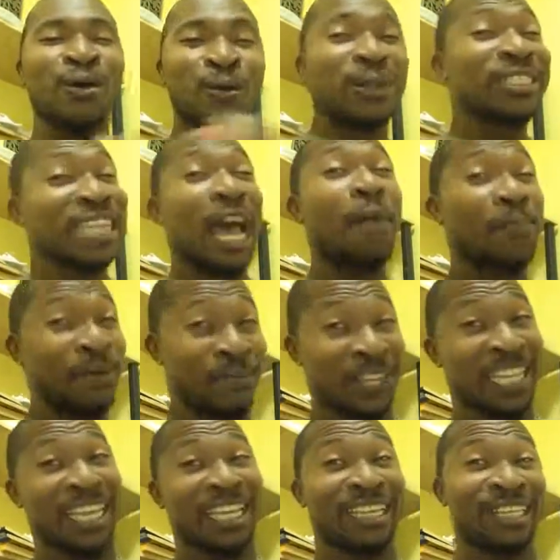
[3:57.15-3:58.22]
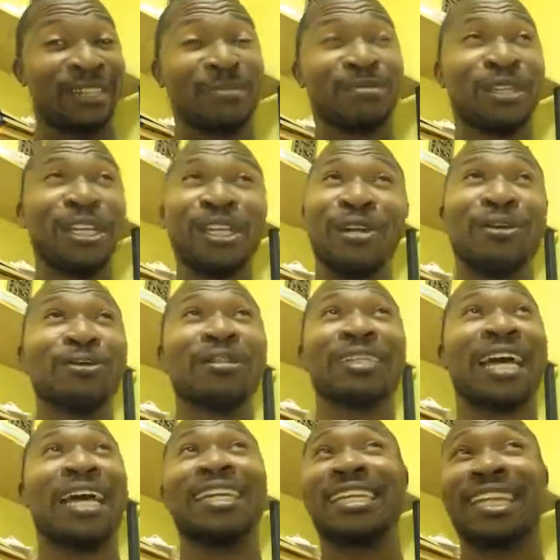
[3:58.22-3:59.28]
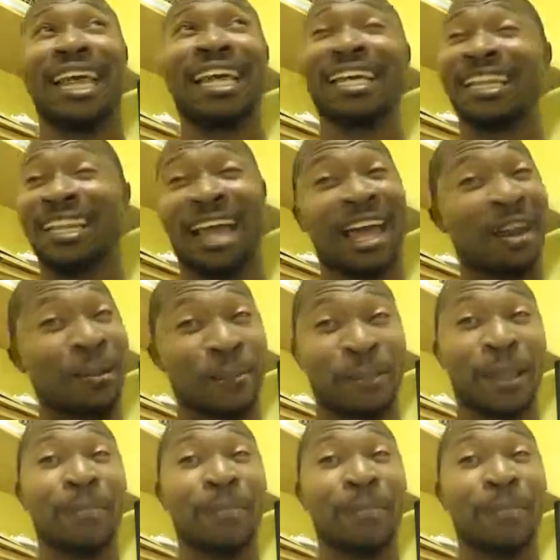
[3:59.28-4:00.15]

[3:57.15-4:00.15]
on top of the kingdom, you know, kind of like a lot of